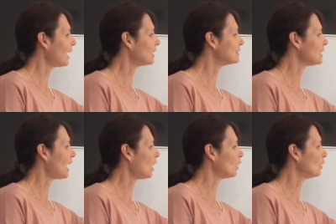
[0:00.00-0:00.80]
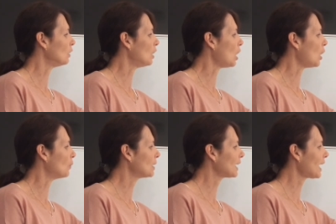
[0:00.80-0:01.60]
and our
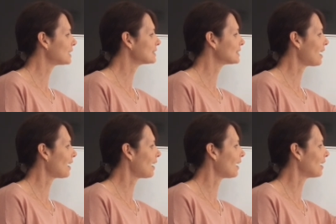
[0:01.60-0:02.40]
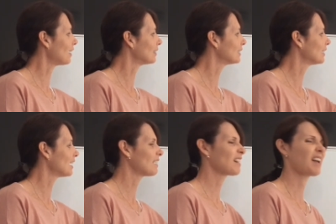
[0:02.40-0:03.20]
lowercase r.
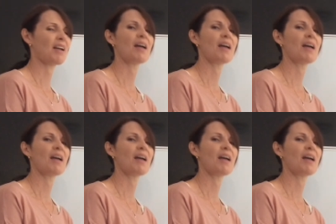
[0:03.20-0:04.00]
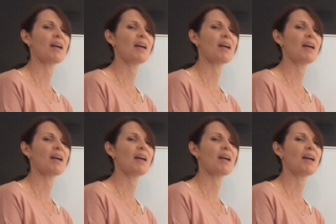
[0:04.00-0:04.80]
There are a
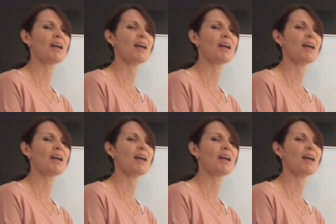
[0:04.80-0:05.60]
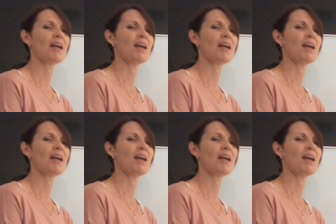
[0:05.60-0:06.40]
lot of words that
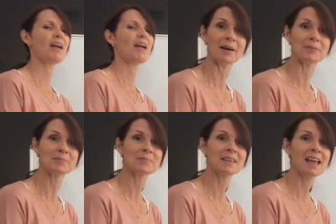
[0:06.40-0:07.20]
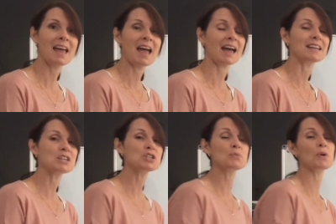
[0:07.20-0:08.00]
start with R. And
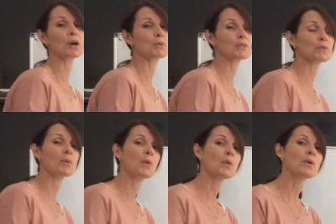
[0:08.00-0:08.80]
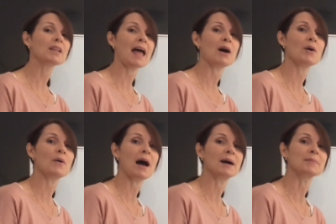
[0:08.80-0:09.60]
as you work through all
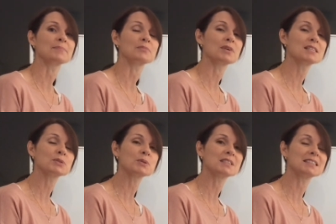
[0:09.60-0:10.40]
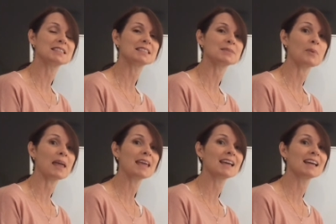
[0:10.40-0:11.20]
our um, resources this
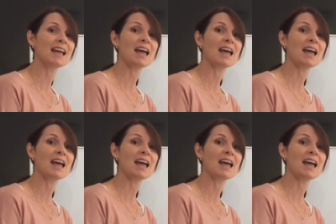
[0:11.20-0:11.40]
week,